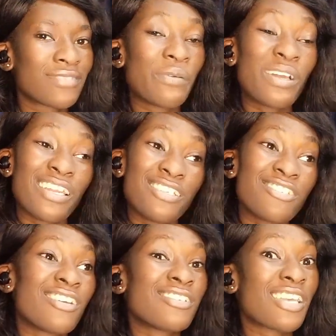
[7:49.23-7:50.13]
my
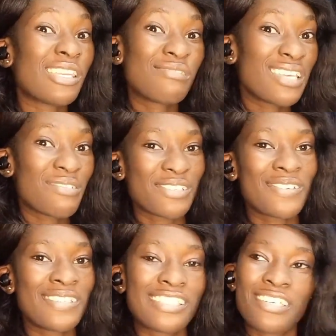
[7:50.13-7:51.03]
Nigerian, shall you say it was
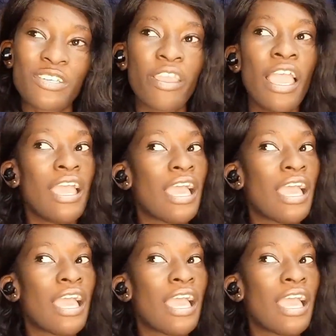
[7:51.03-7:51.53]
not necessary?